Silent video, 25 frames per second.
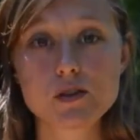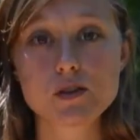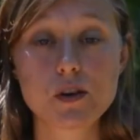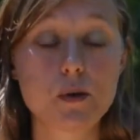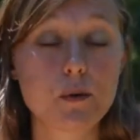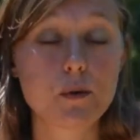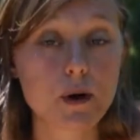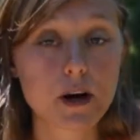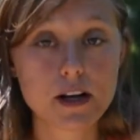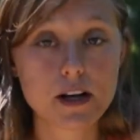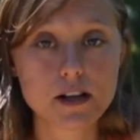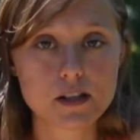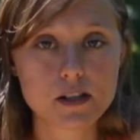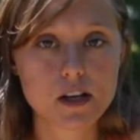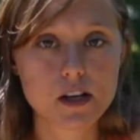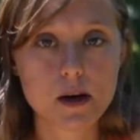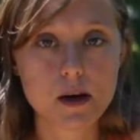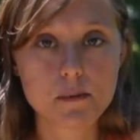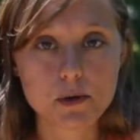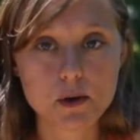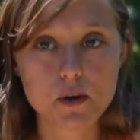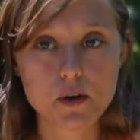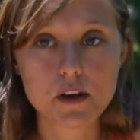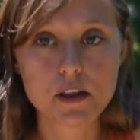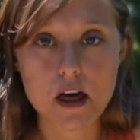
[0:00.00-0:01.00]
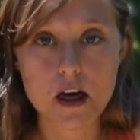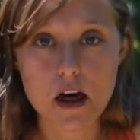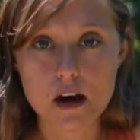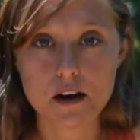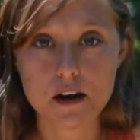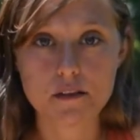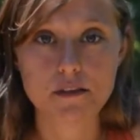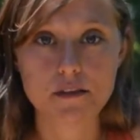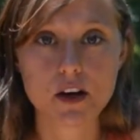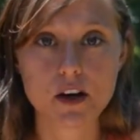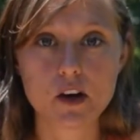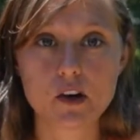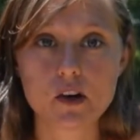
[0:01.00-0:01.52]
So when I stopped doing that,
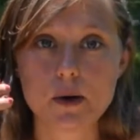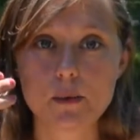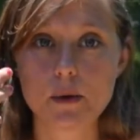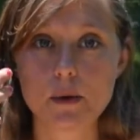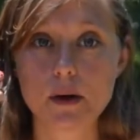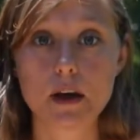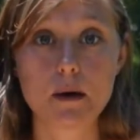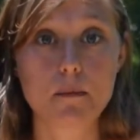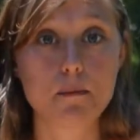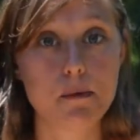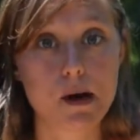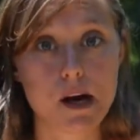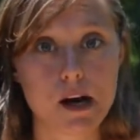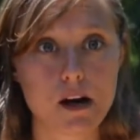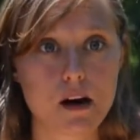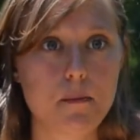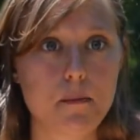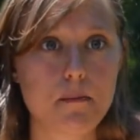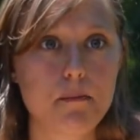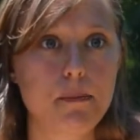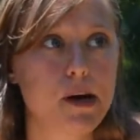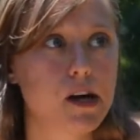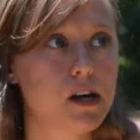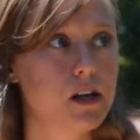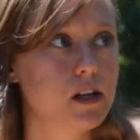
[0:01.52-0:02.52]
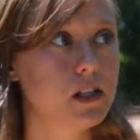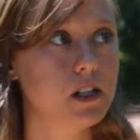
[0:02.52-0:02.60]
I figured it would get better, but